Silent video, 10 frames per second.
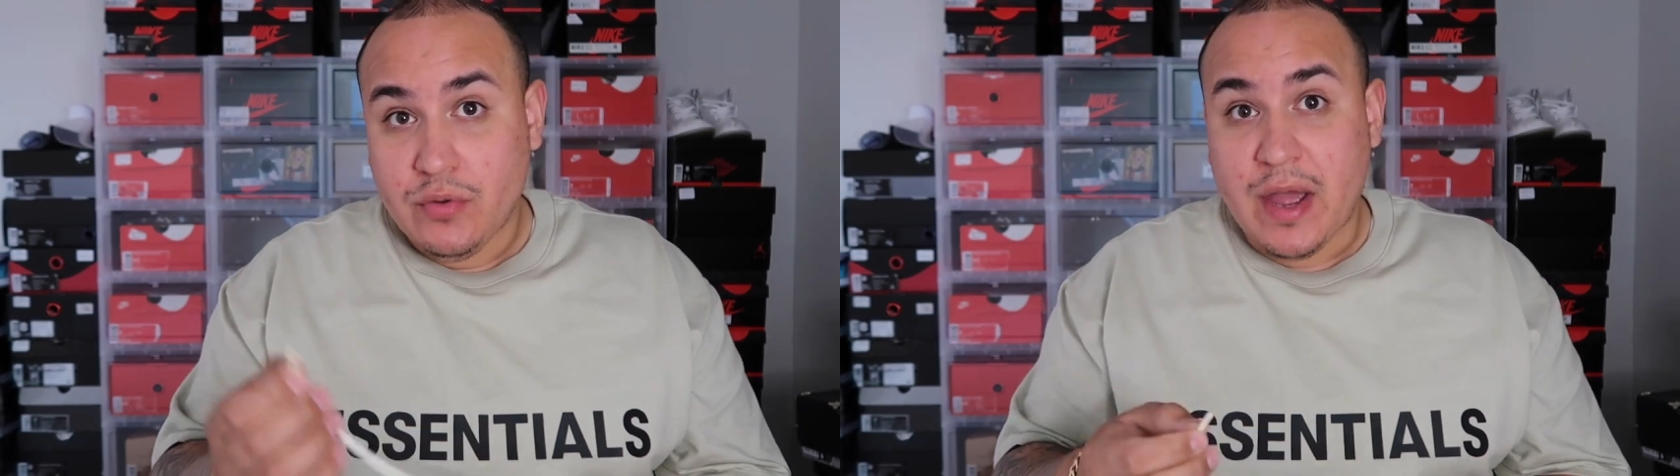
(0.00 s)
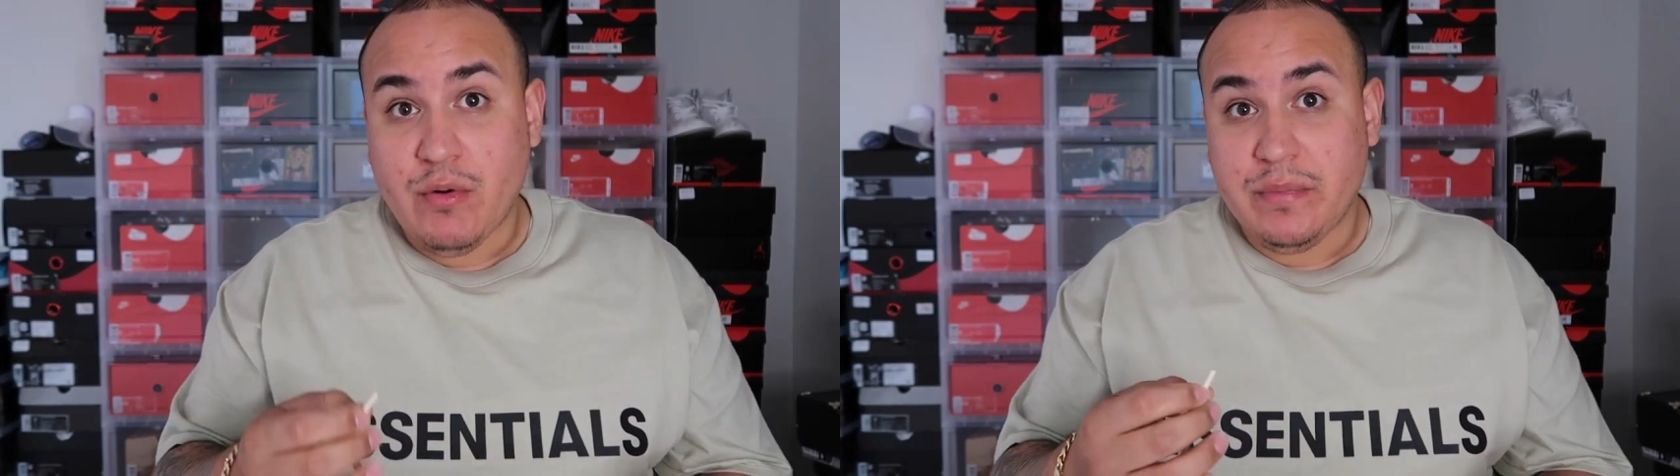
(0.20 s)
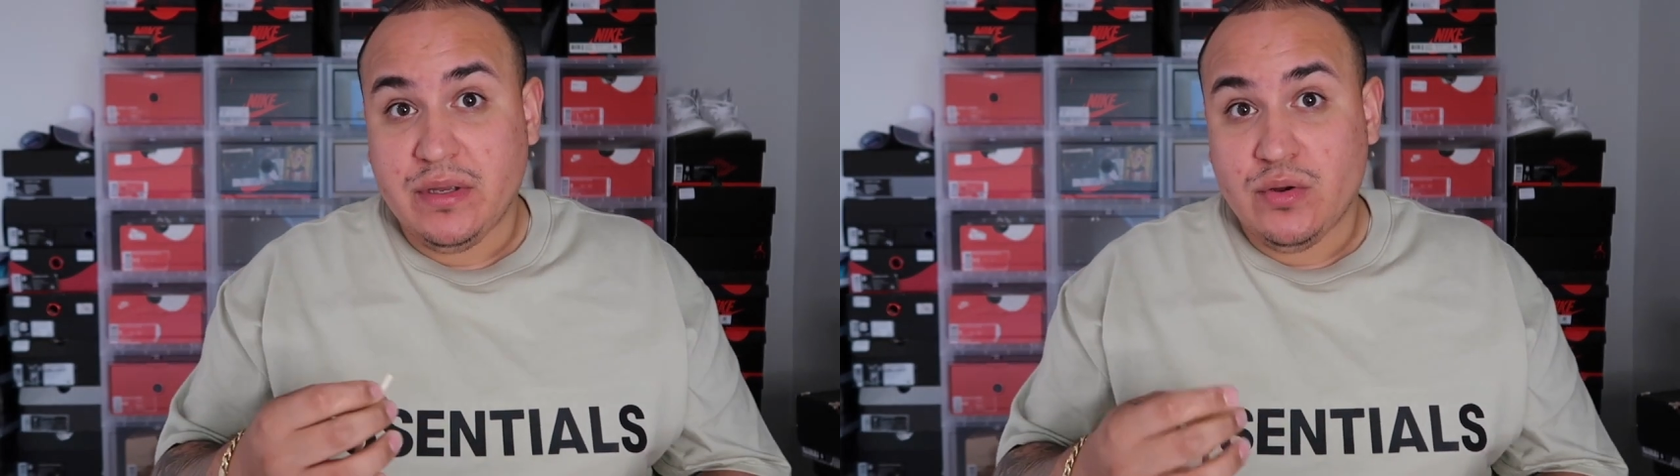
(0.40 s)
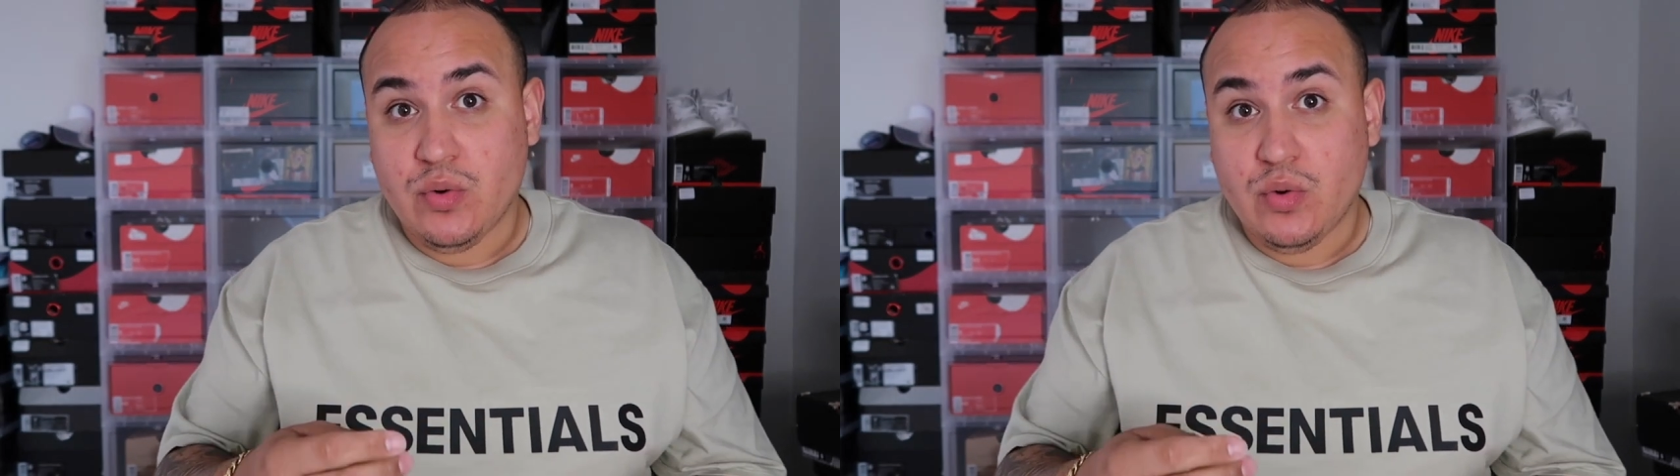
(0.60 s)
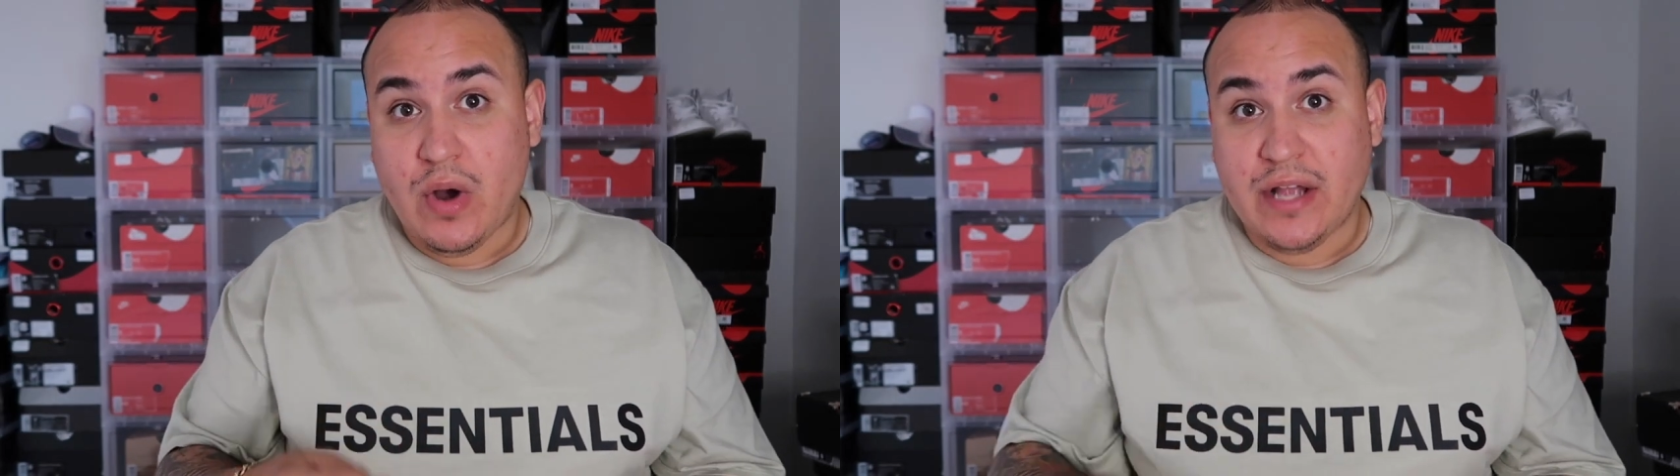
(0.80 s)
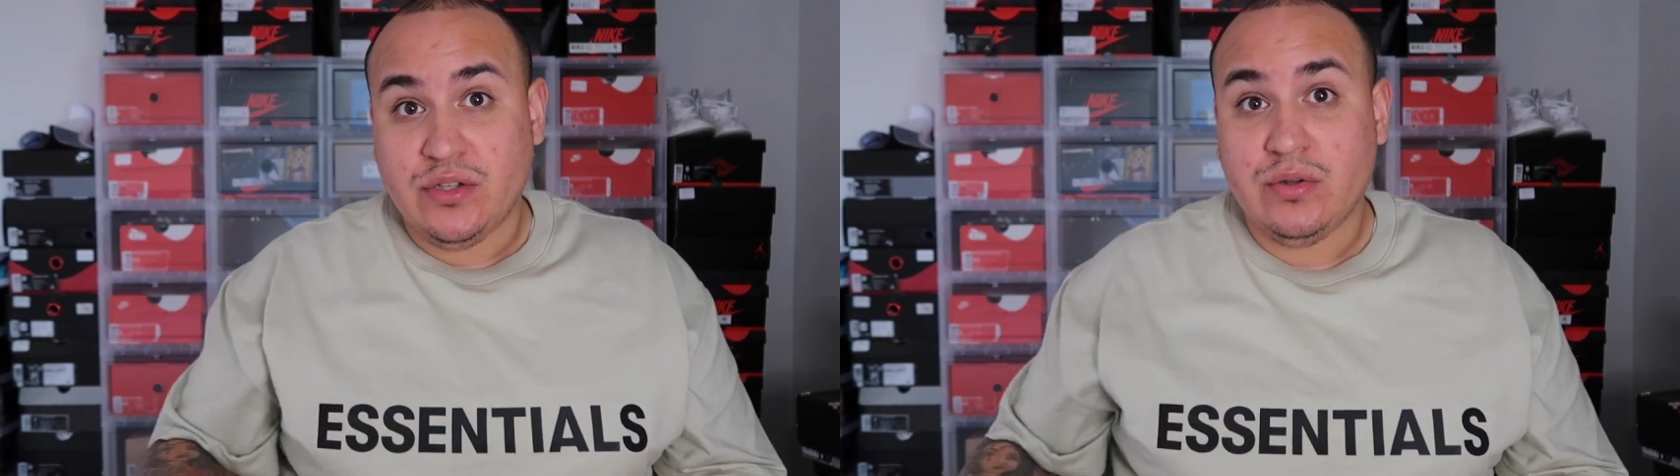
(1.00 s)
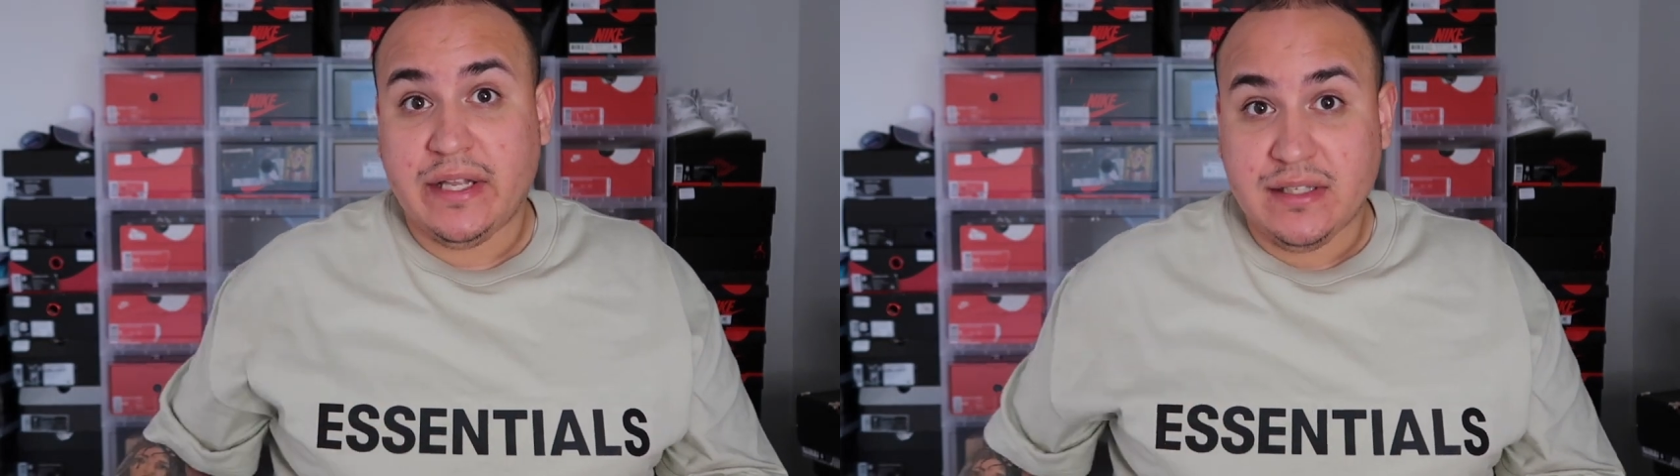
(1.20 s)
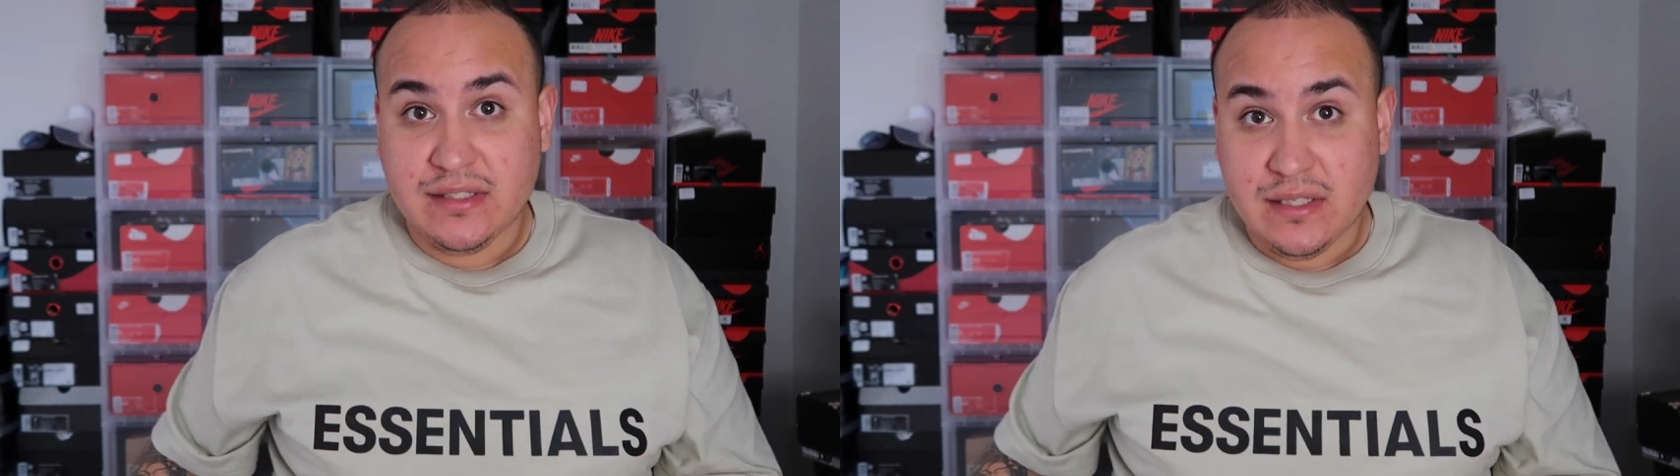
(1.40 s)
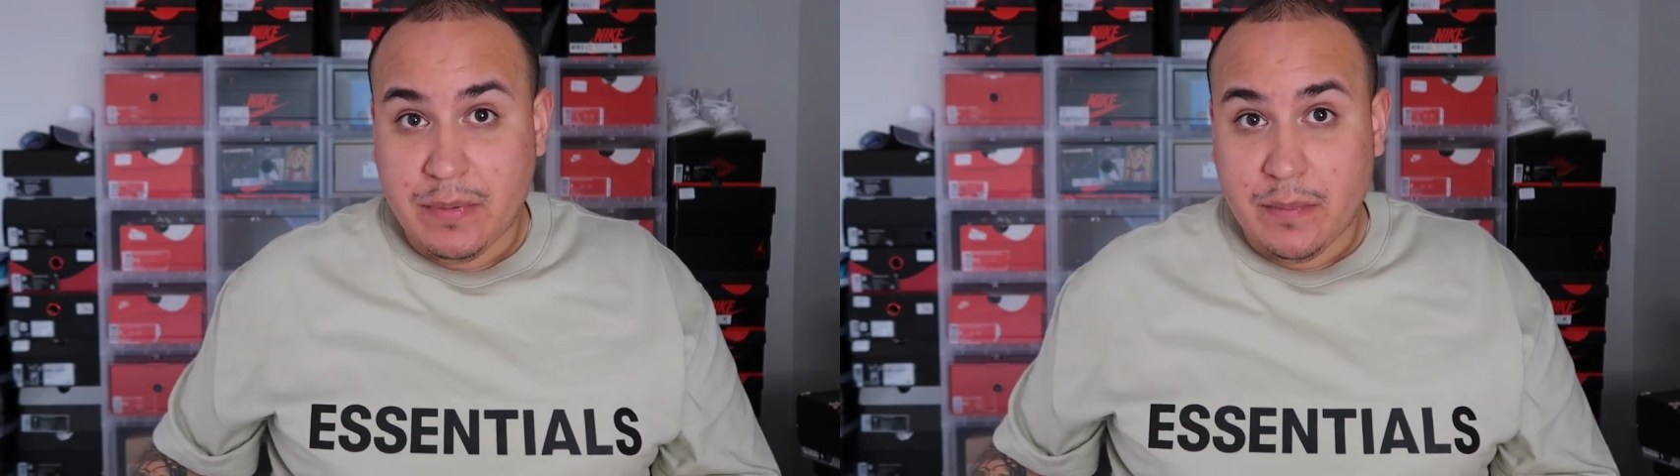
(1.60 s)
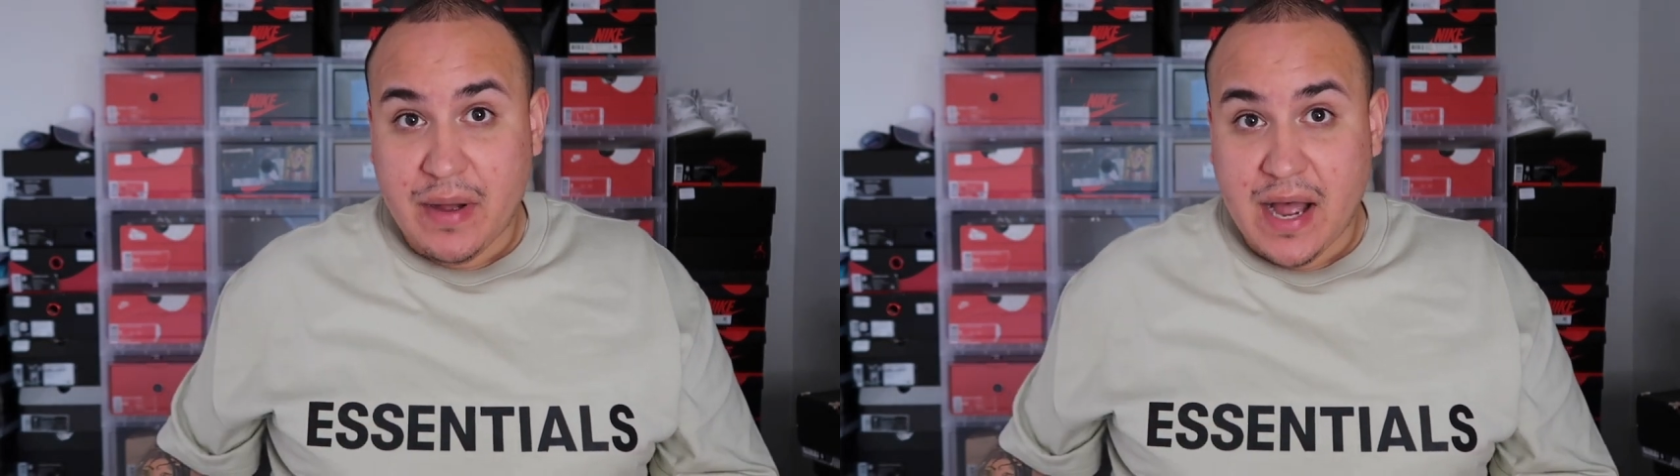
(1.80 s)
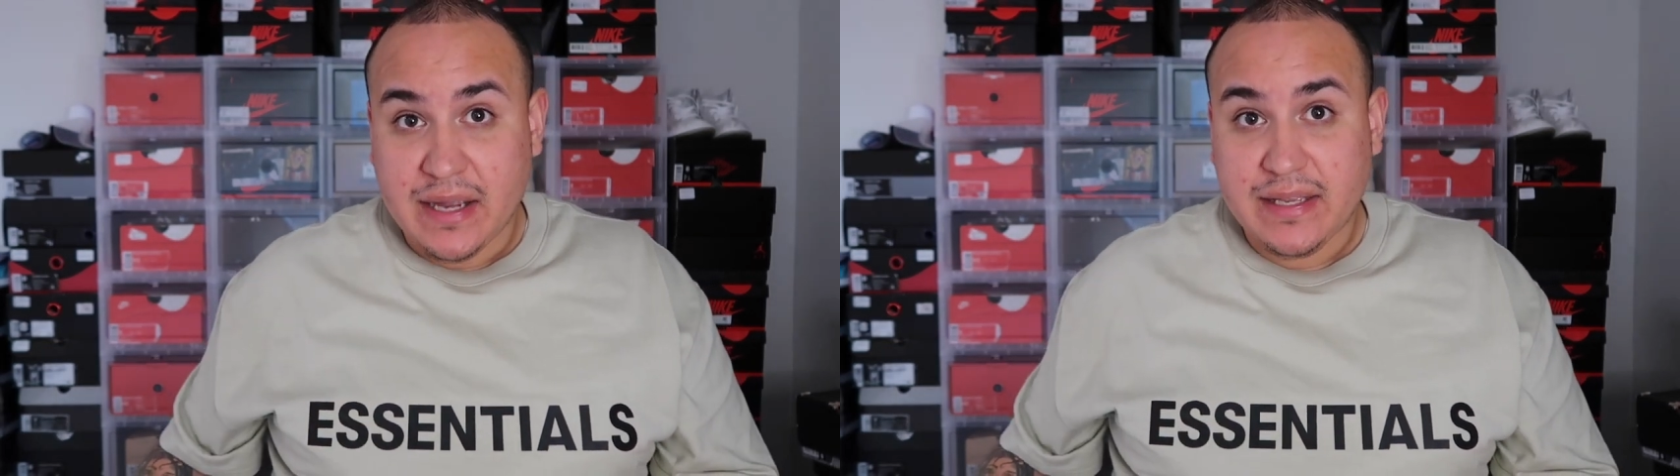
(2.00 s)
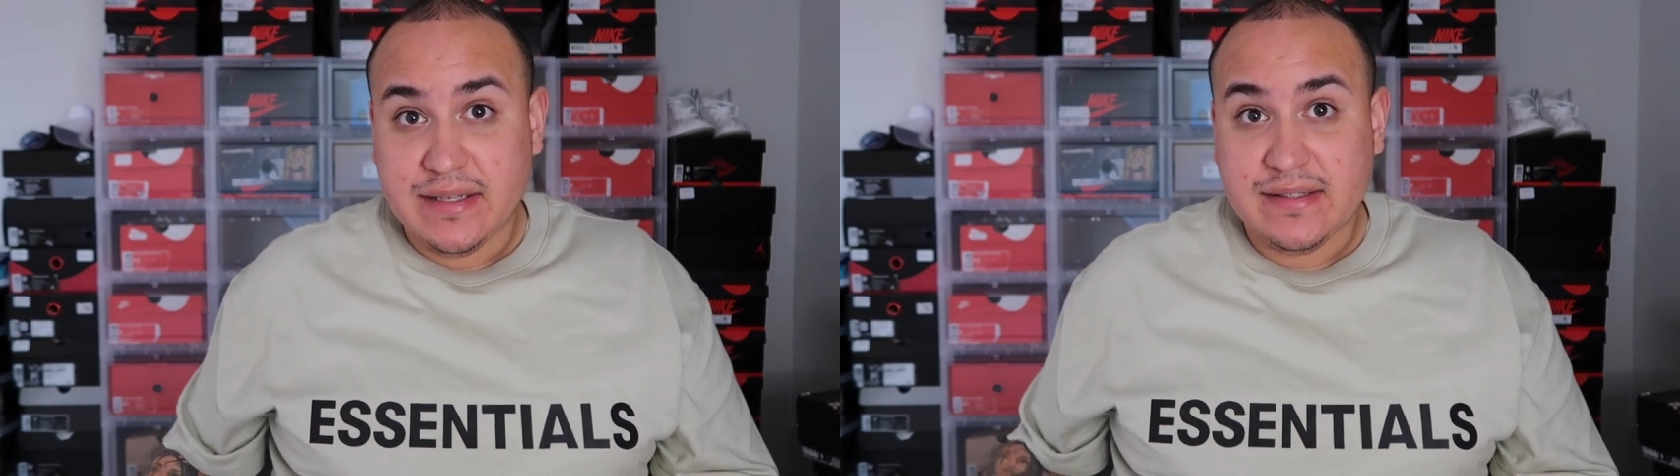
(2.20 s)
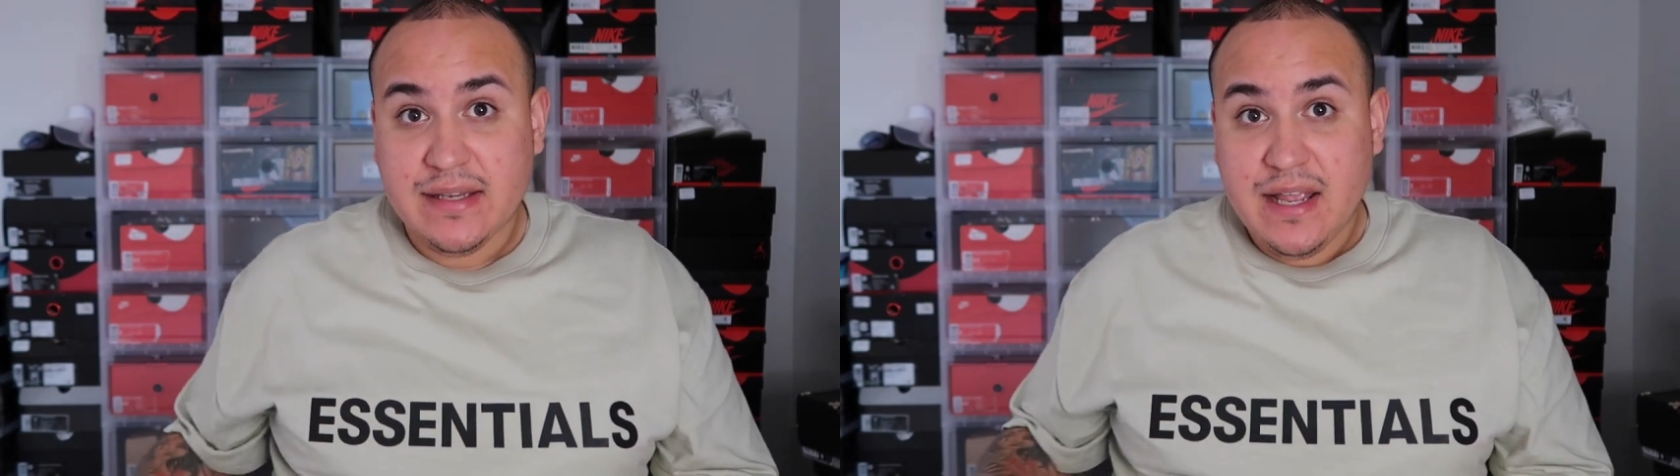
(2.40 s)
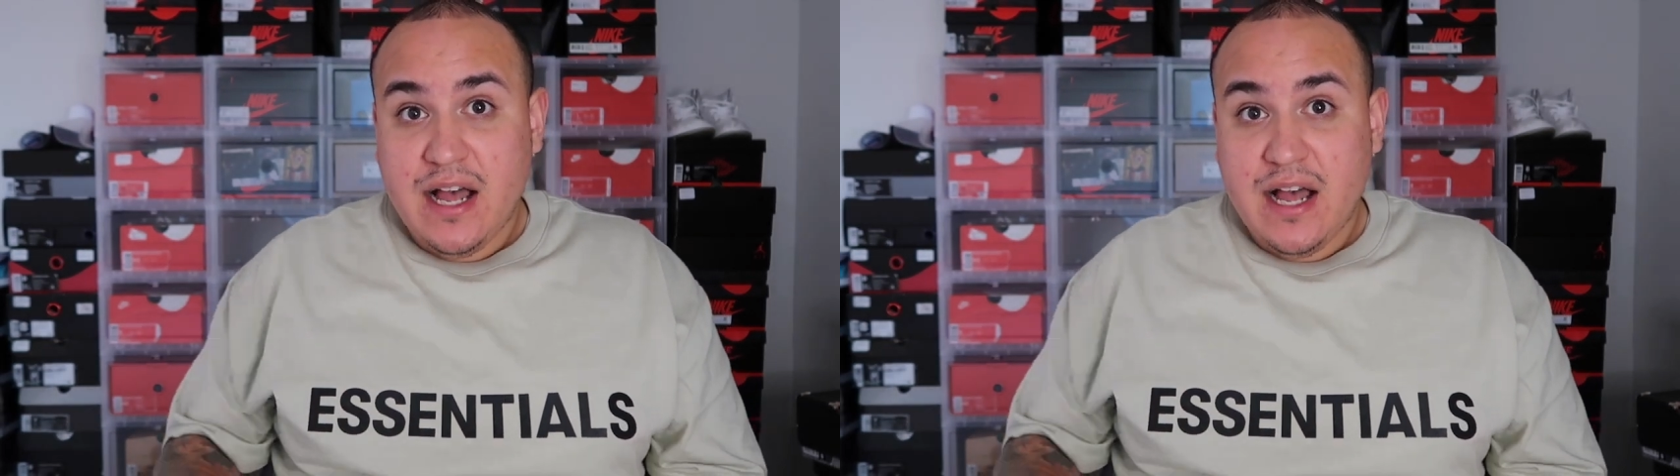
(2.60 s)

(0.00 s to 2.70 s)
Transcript: That would be cool. I do like the zip up pockets.